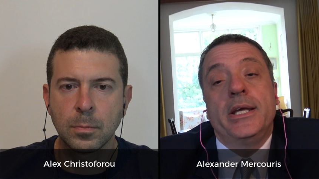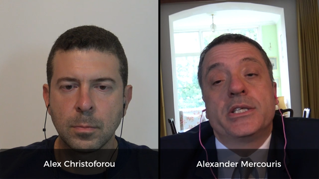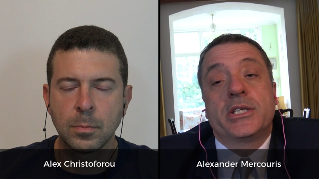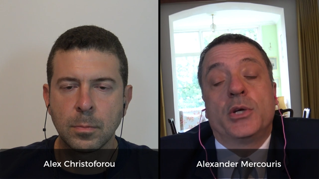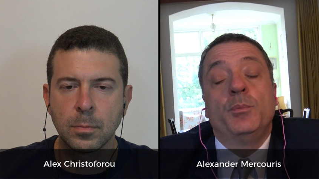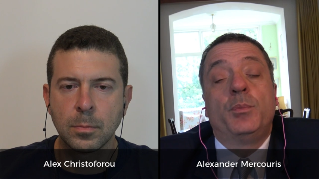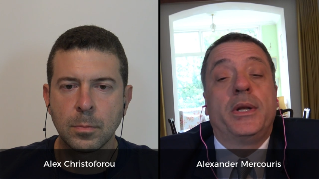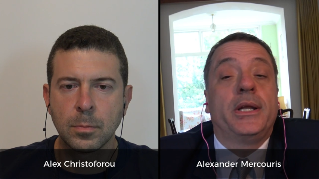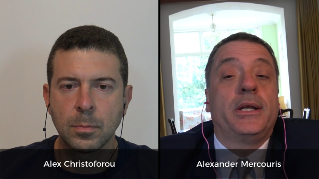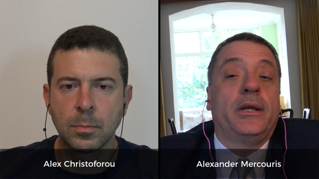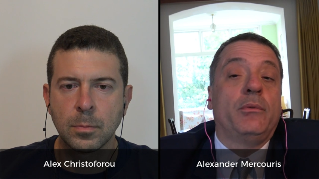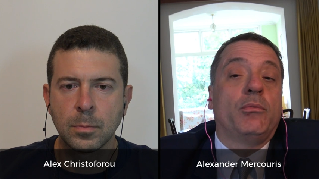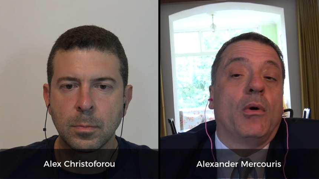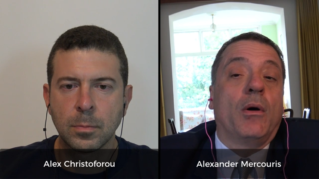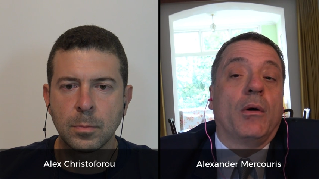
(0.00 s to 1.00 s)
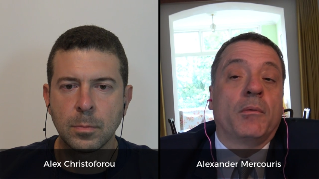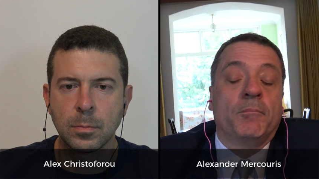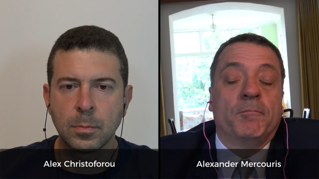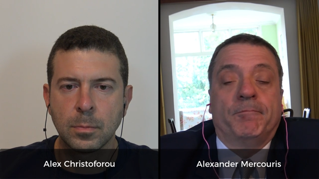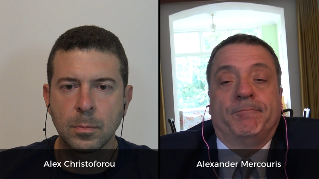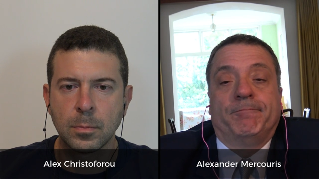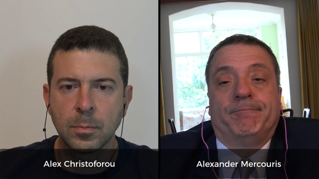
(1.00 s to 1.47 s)
Speaker 1: is completely wrong.
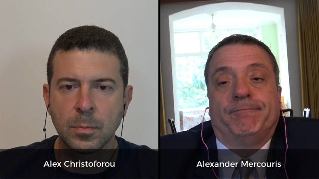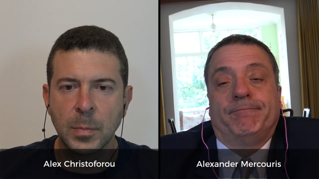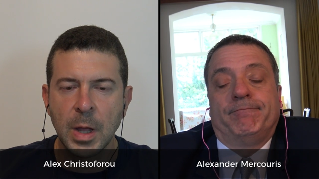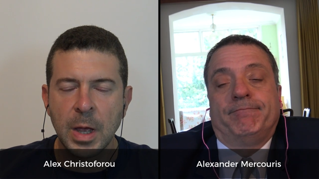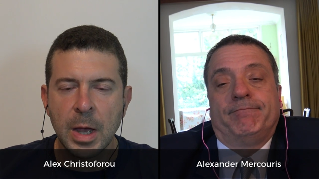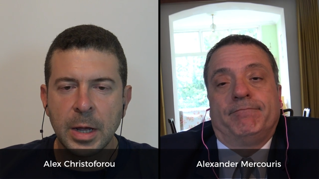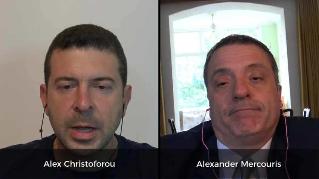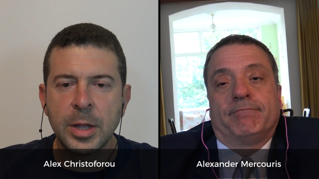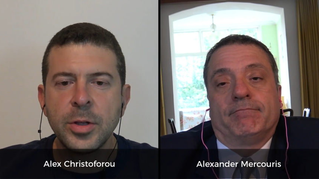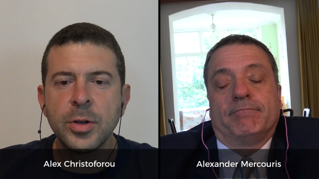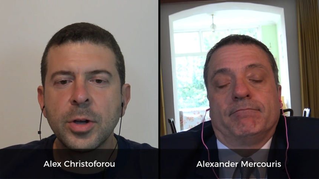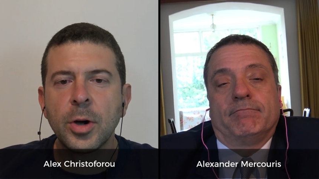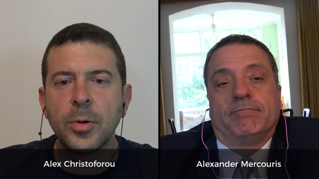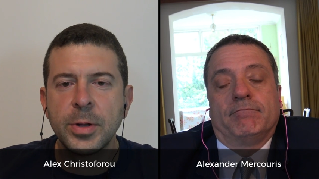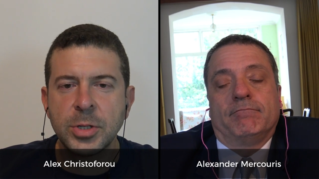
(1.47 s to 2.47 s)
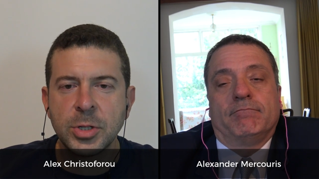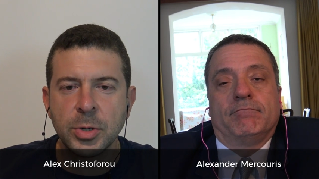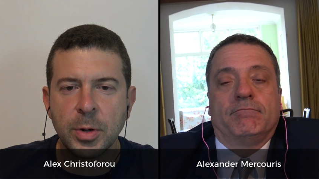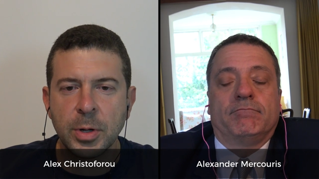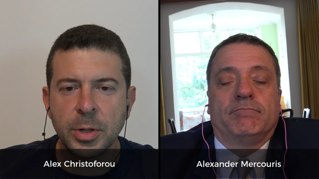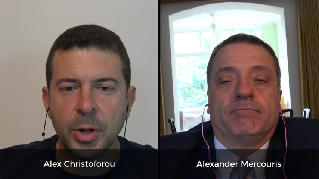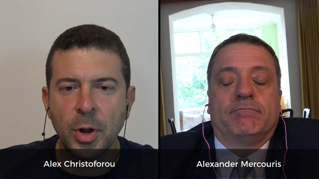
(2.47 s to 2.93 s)
Speaker 2: Can you go into
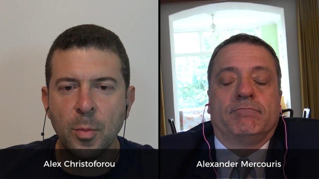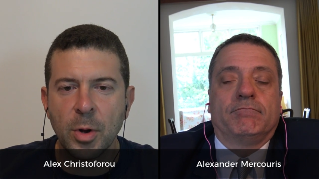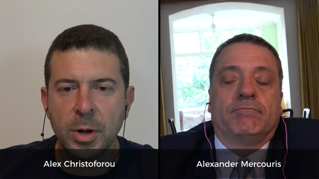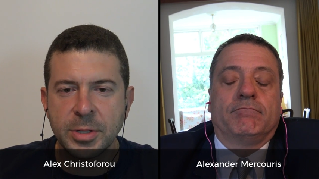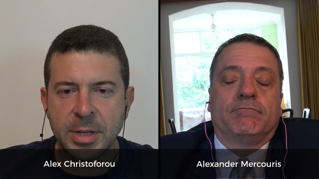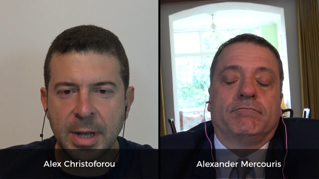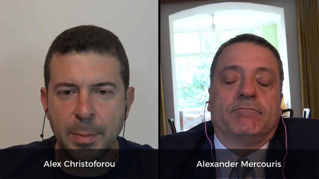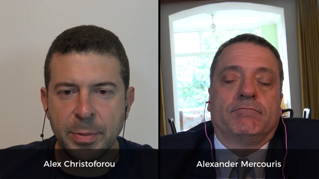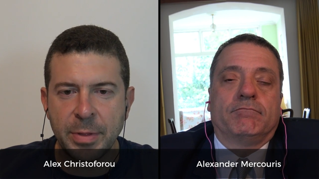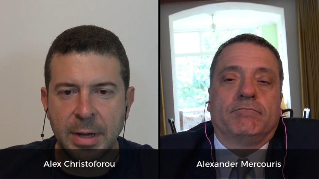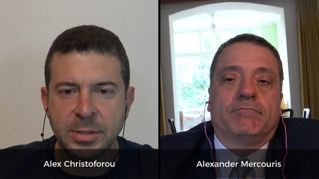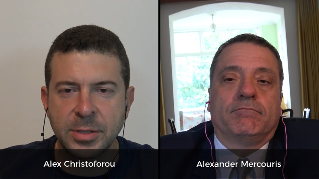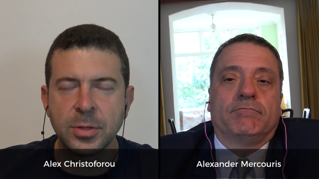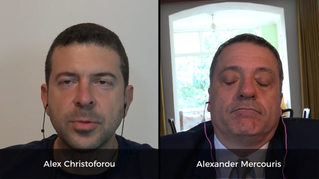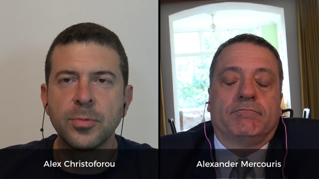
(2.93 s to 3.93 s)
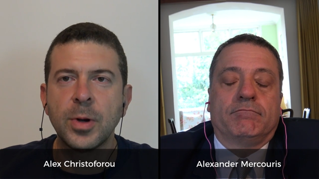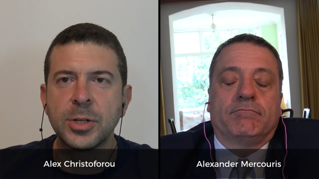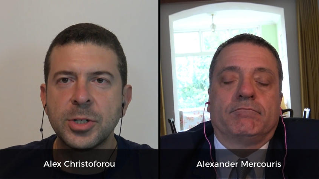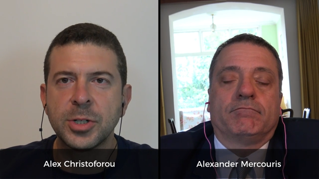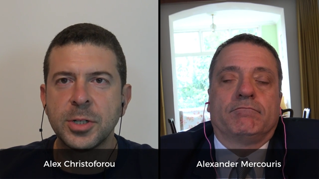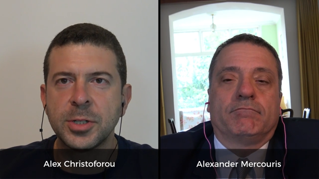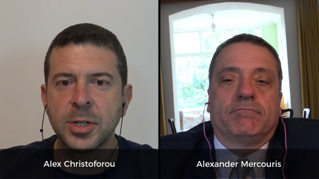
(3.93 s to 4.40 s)
a little more depth as to
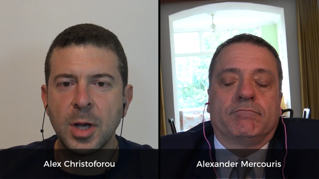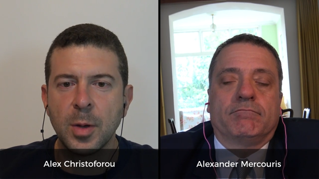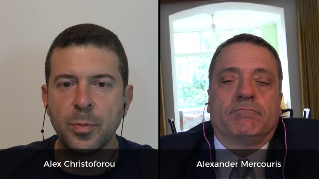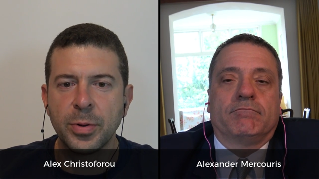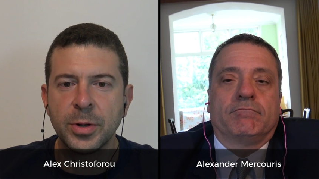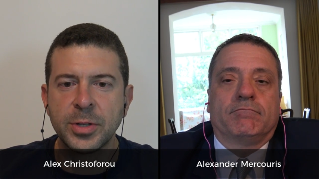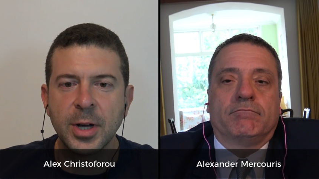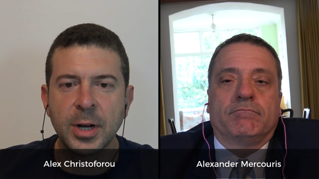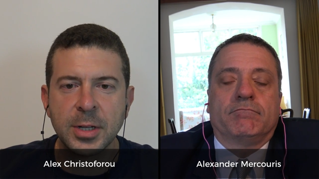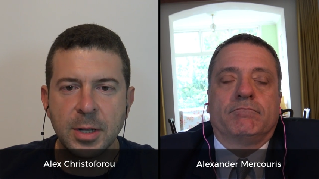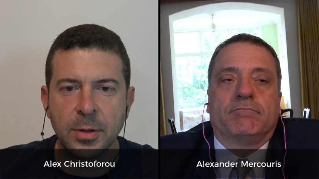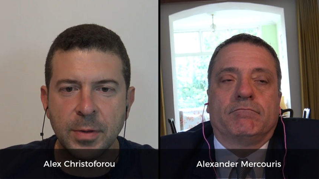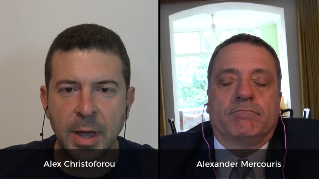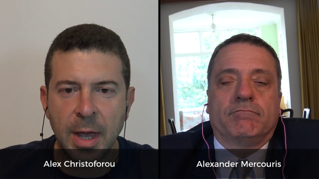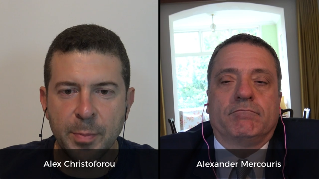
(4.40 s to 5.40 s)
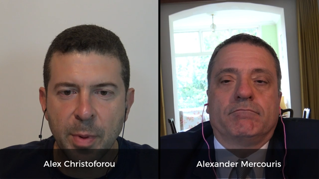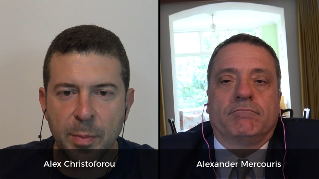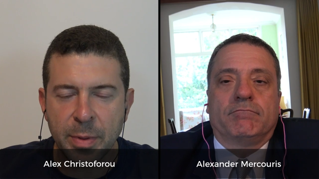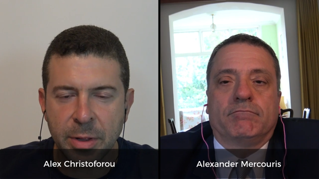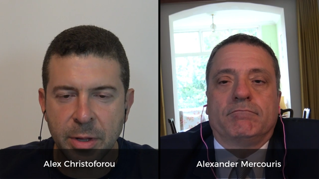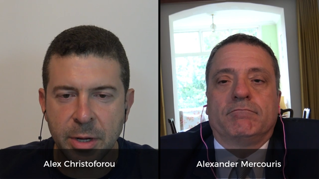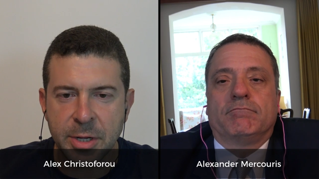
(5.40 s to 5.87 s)
Russia's productive
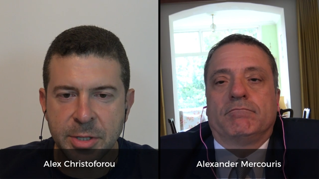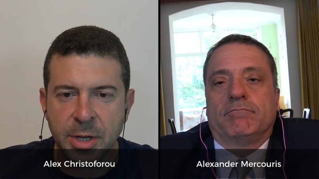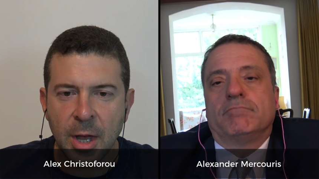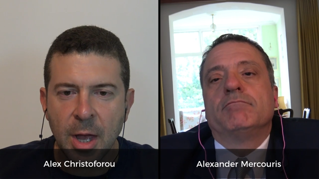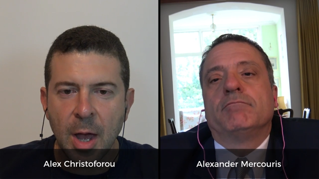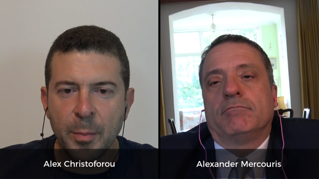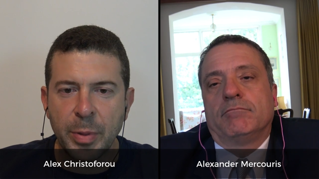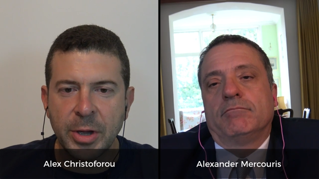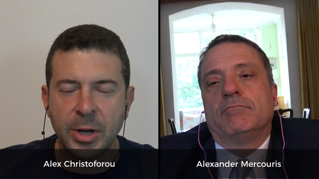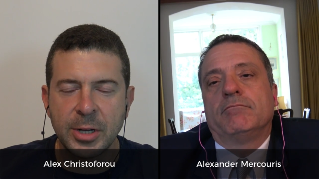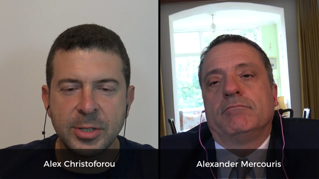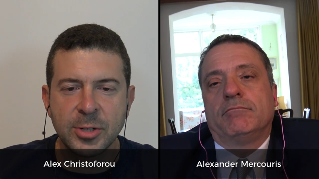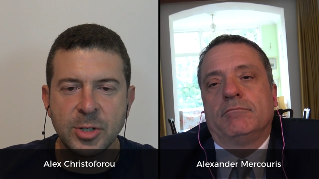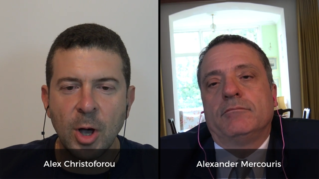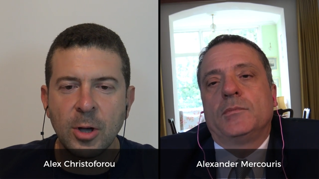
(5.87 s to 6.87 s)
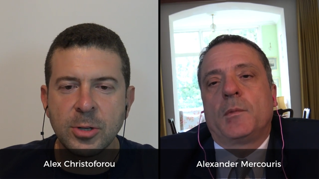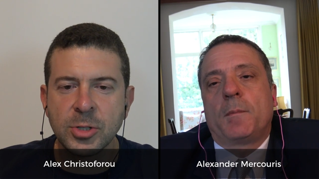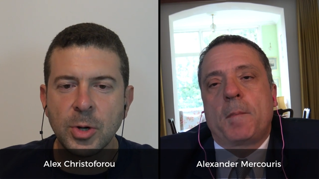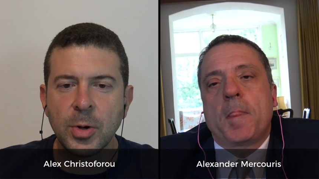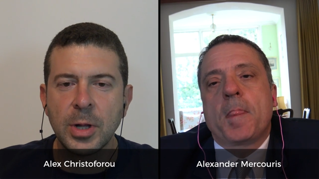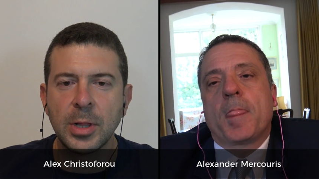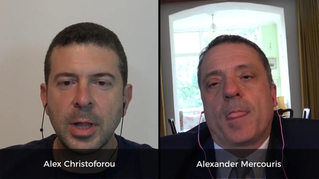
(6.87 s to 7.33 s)
capabilities? Because there's
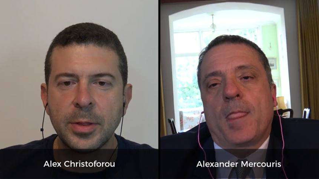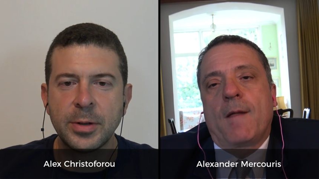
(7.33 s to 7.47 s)
also